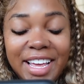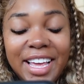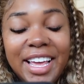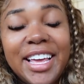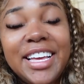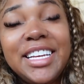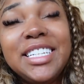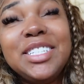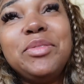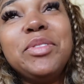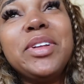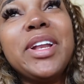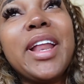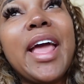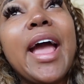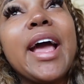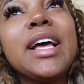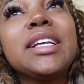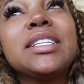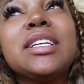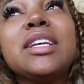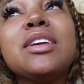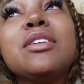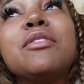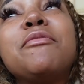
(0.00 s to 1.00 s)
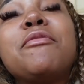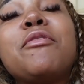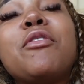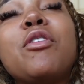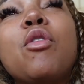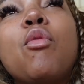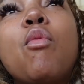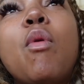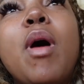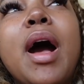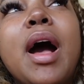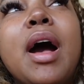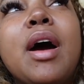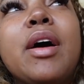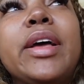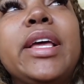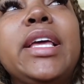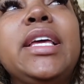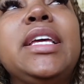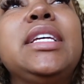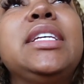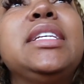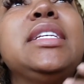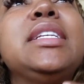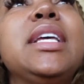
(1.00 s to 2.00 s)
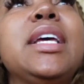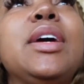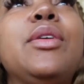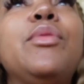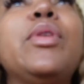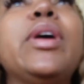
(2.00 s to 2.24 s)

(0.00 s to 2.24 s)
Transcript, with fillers: He's been asking for a while. He